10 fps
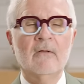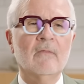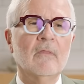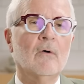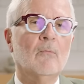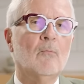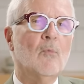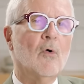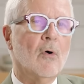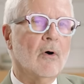the
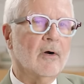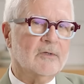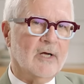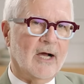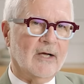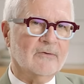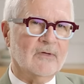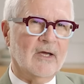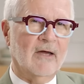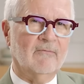more
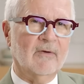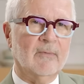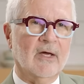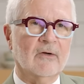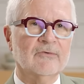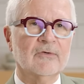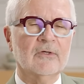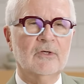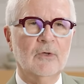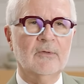toxic heavy metals
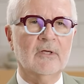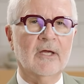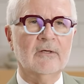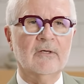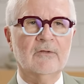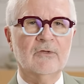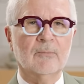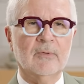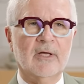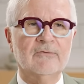accumulate in your
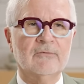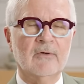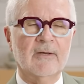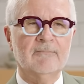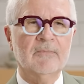bloodstream,